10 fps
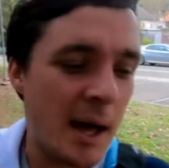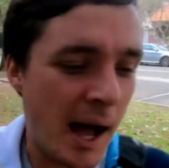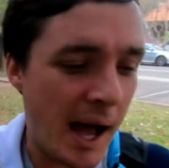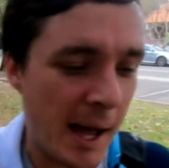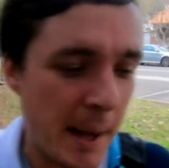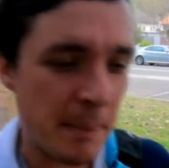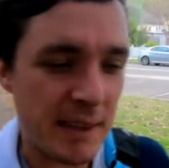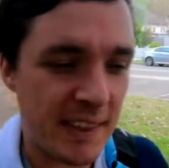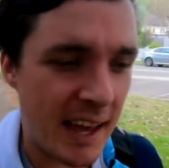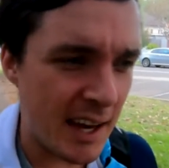
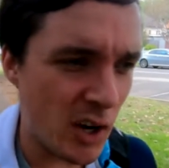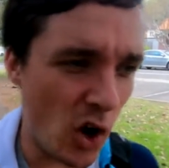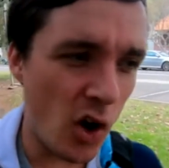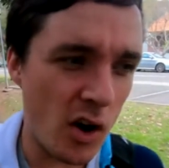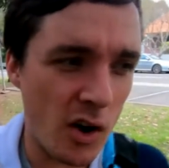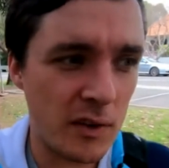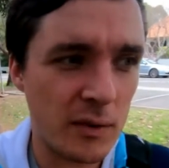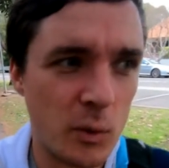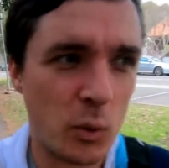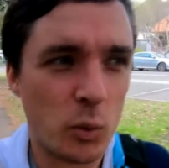But then
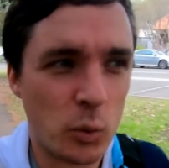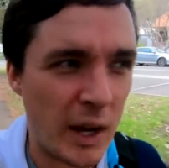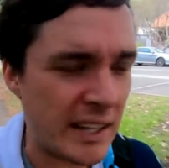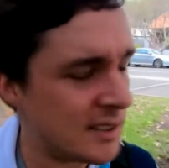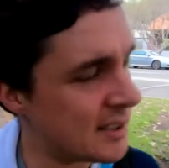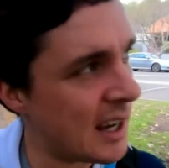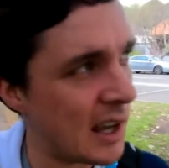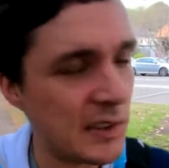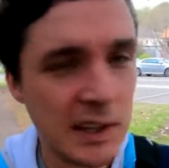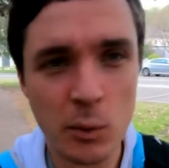on Wednesday,
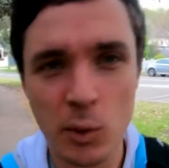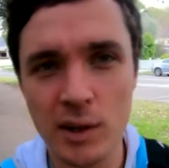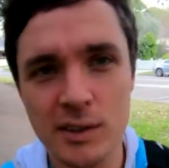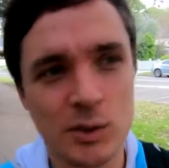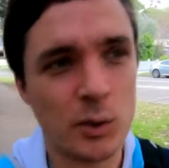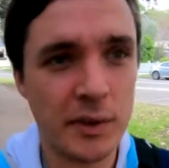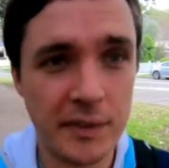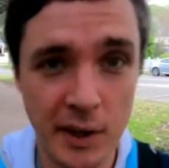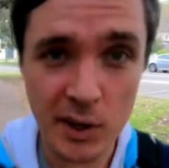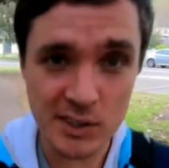I think it was, or
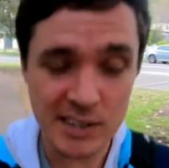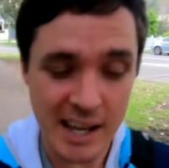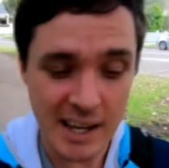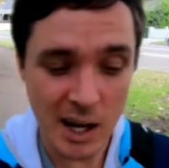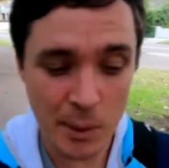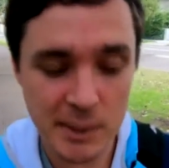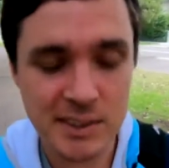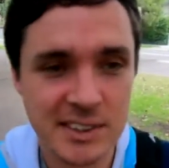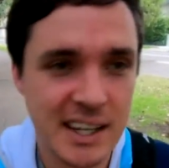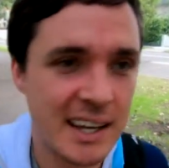Thursday, I
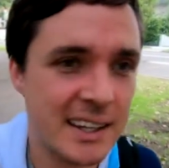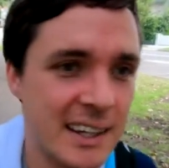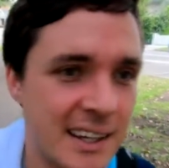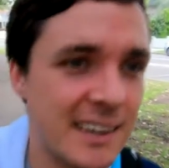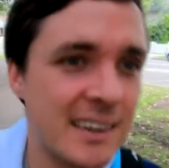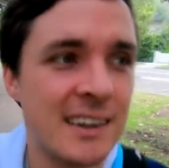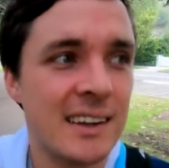was taking